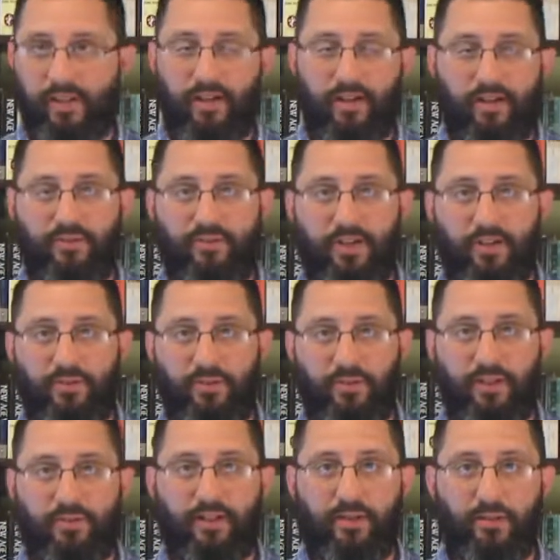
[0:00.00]
You're not going to find true
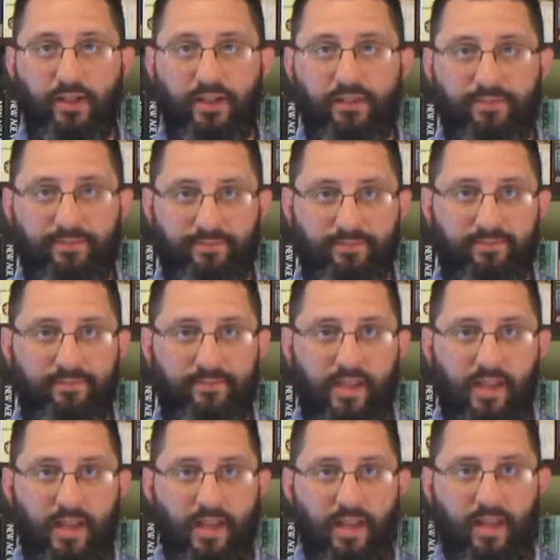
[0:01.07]
love that way
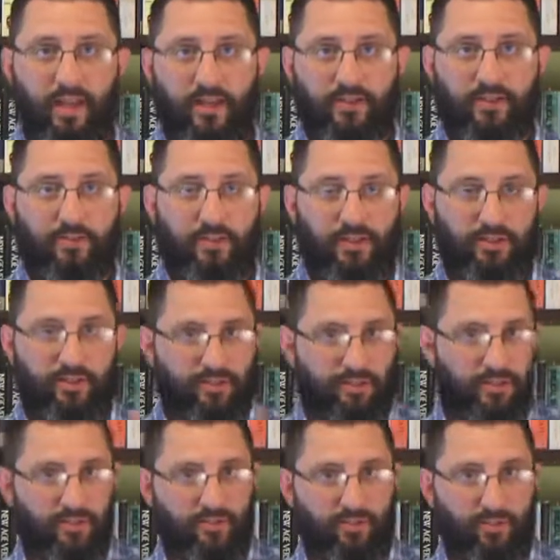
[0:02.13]
somebody
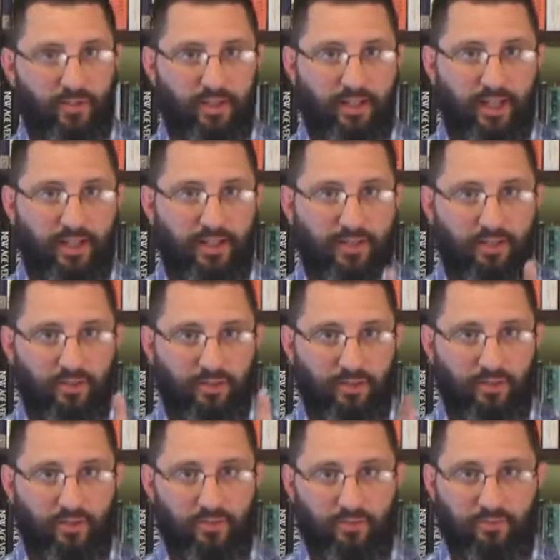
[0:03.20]
starts off fornicating and just
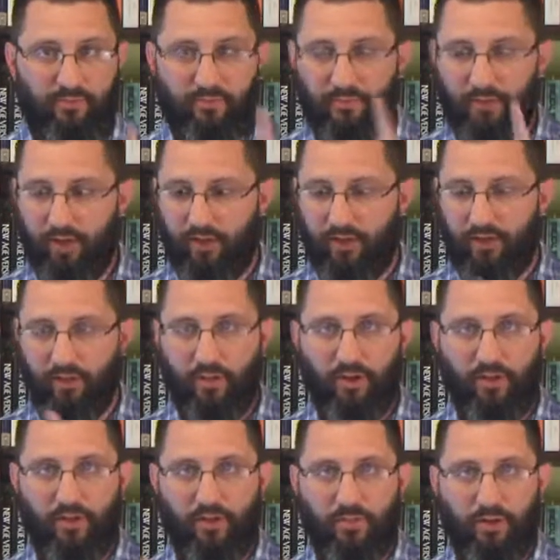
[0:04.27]
goes from partner to
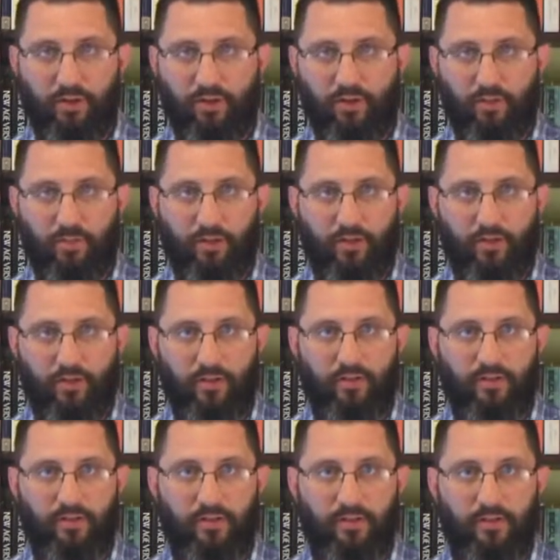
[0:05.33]
partner to partner to partner,
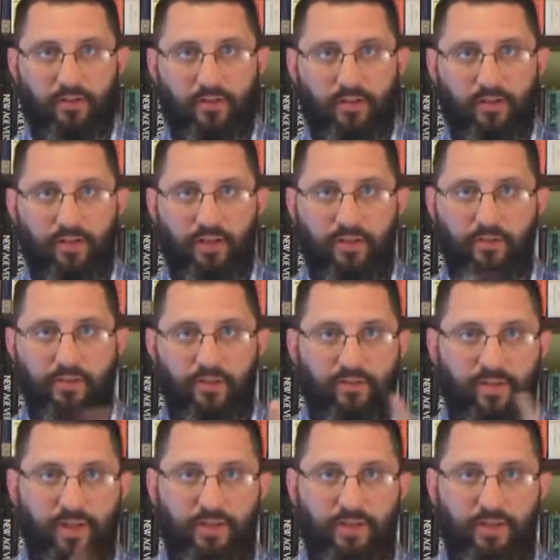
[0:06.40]
you're never going to